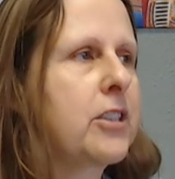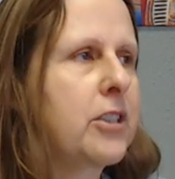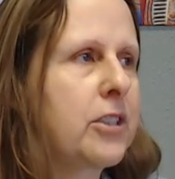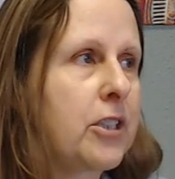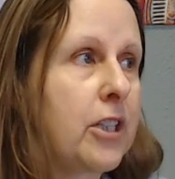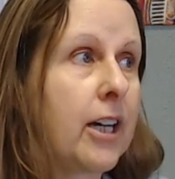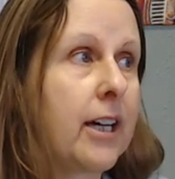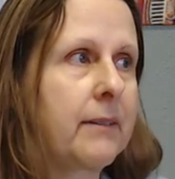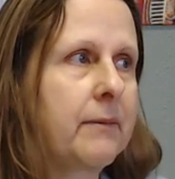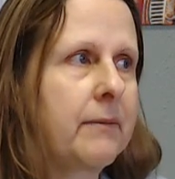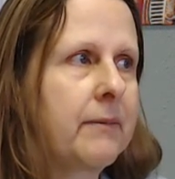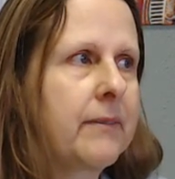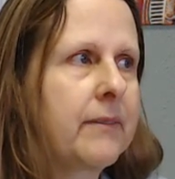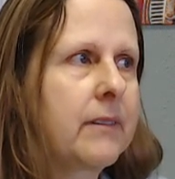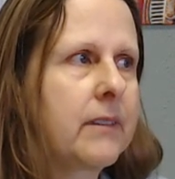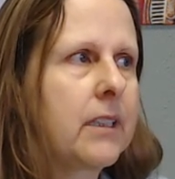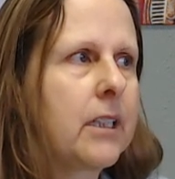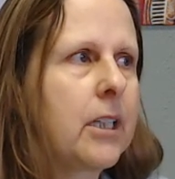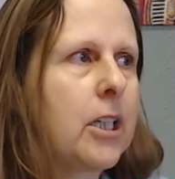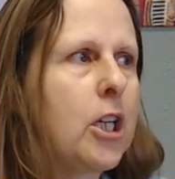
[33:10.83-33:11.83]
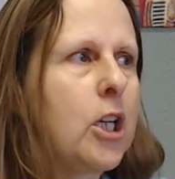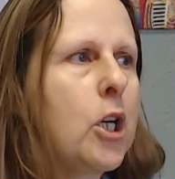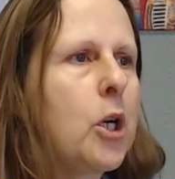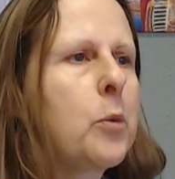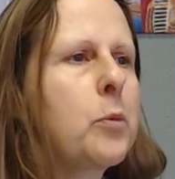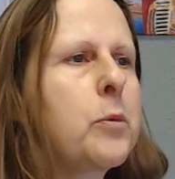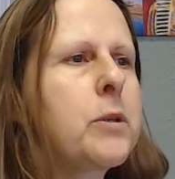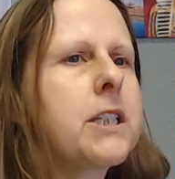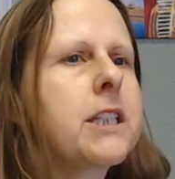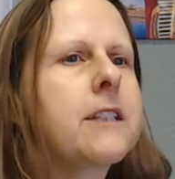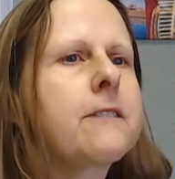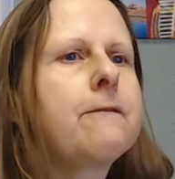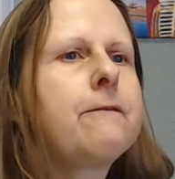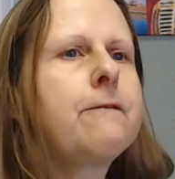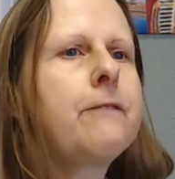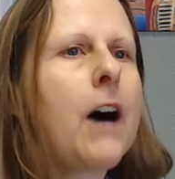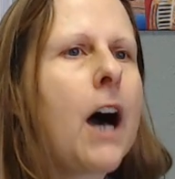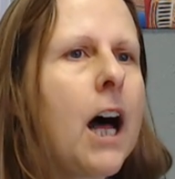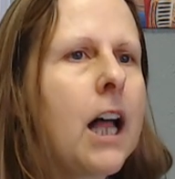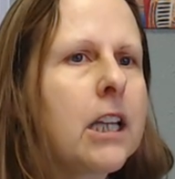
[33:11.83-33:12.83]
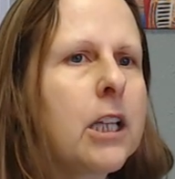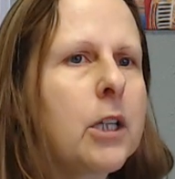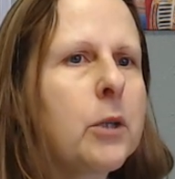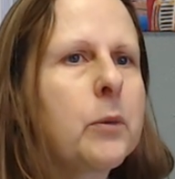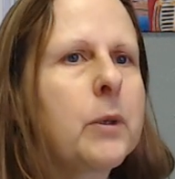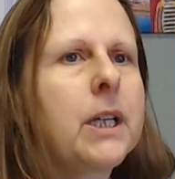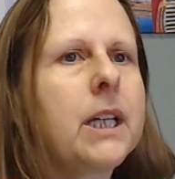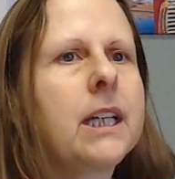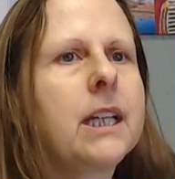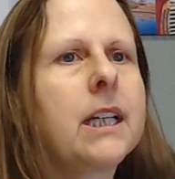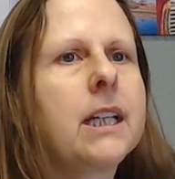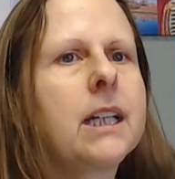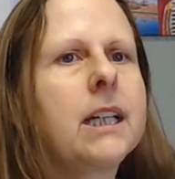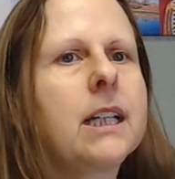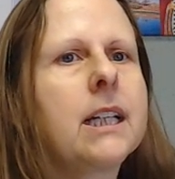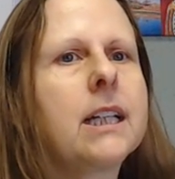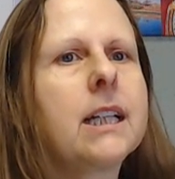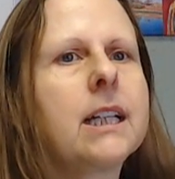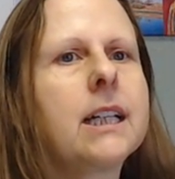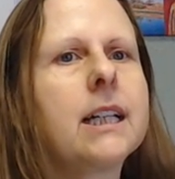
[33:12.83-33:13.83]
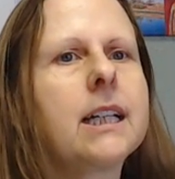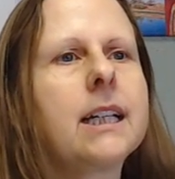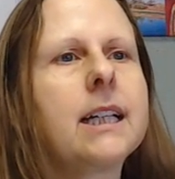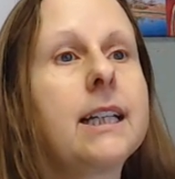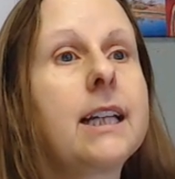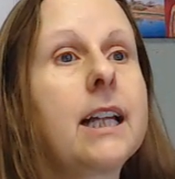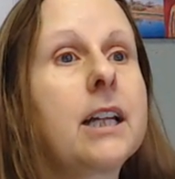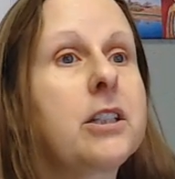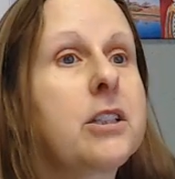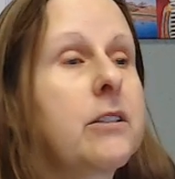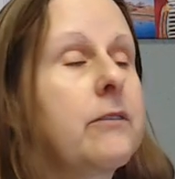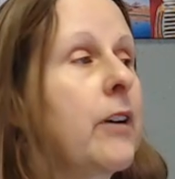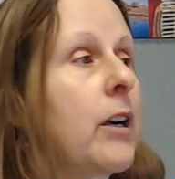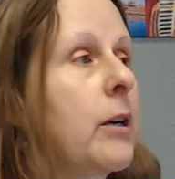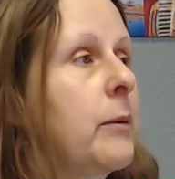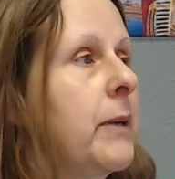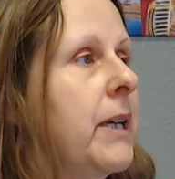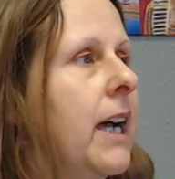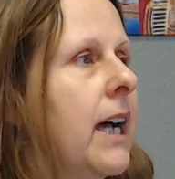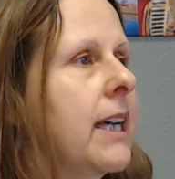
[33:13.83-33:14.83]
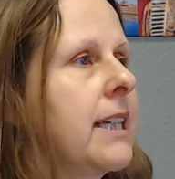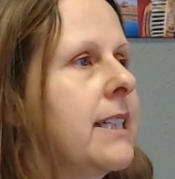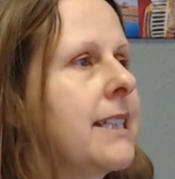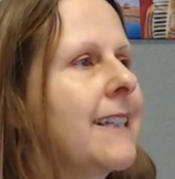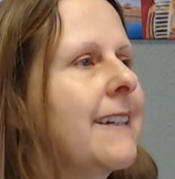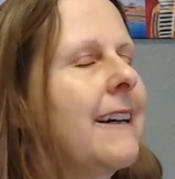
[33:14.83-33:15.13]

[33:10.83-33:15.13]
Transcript: John, was following not too far behind.